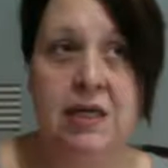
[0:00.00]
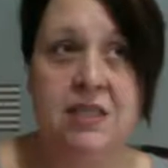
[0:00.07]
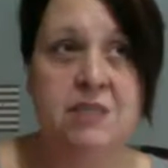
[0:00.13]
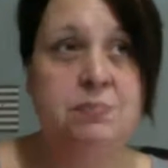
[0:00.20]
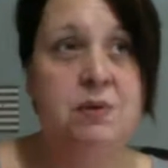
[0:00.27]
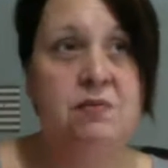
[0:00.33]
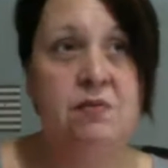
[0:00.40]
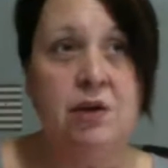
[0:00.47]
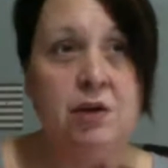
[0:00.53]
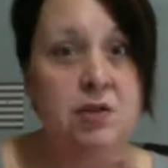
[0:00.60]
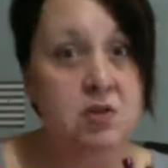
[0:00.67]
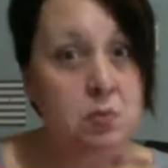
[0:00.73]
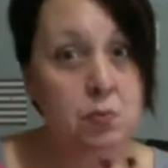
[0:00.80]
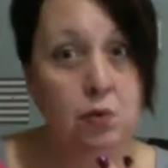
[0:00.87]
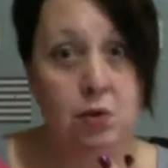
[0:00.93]
been very
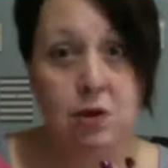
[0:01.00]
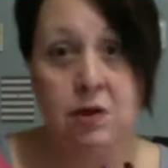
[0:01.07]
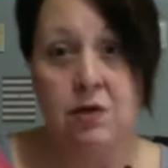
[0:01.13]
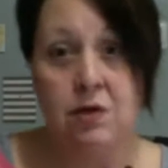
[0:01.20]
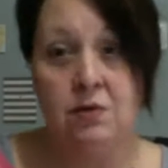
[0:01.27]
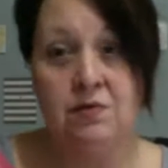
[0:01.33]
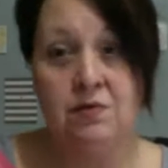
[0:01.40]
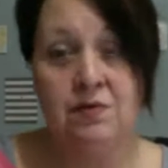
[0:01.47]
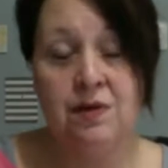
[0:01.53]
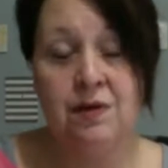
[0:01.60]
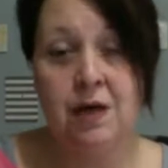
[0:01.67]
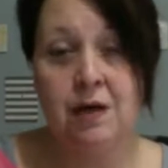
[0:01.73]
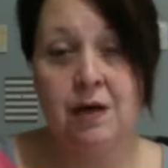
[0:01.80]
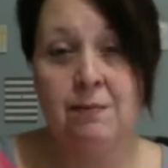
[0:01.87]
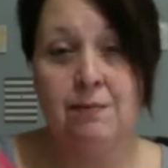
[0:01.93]
supportive.
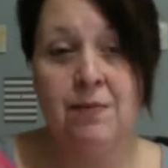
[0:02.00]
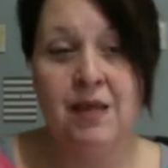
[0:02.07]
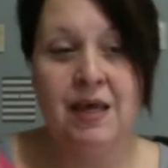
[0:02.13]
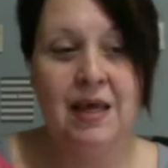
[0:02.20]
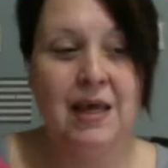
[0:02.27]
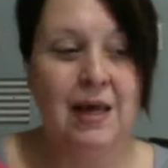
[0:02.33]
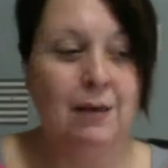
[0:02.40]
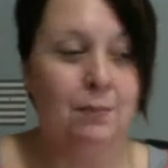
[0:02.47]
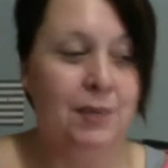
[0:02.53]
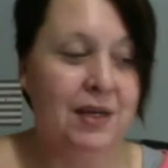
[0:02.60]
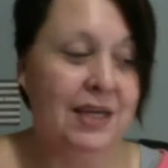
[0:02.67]
But